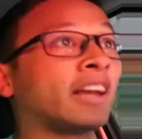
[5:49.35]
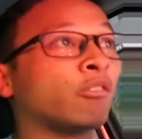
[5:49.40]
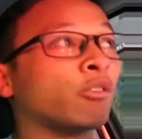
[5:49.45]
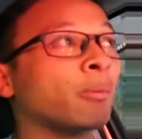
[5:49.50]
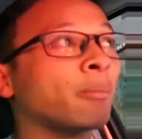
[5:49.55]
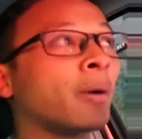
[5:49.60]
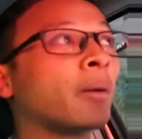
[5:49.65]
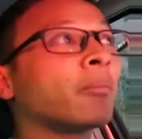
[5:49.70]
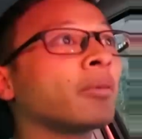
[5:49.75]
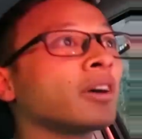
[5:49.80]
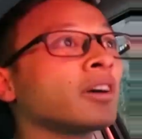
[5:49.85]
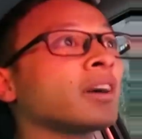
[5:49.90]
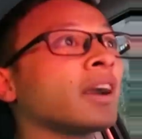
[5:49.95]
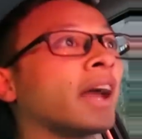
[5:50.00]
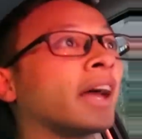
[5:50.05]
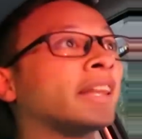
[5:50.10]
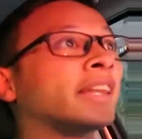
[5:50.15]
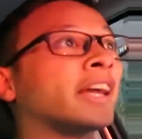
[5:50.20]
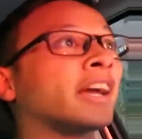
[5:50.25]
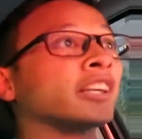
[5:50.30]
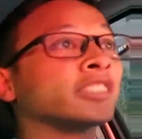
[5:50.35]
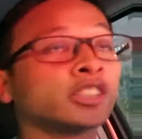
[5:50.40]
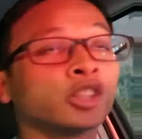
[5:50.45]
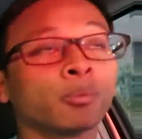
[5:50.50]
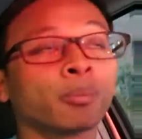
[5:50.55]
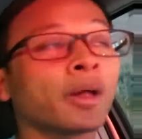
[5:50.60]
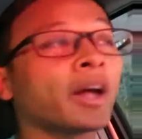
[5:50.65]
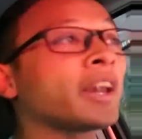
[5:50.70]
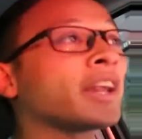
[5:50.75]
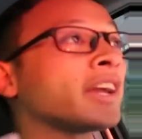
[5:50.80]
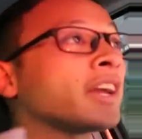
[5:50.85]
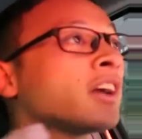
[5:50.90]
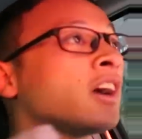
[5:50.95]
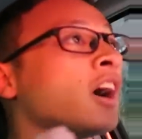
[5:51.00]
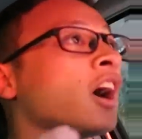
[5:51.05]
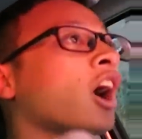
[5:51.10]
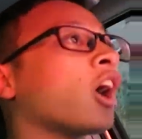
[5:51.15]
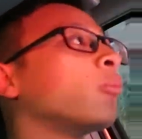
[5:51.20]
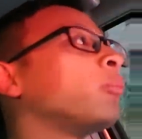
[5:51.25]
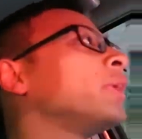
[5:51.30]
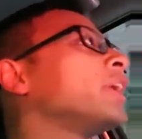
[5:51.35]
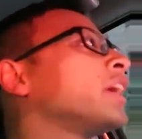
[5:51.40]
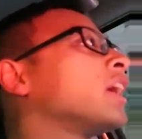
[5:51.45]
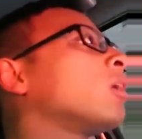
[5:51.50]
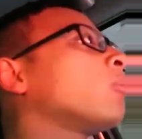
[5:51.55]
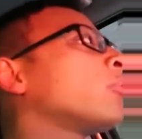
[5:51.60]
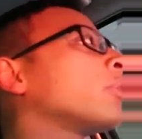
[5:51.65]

they remember and they are still planning on meeting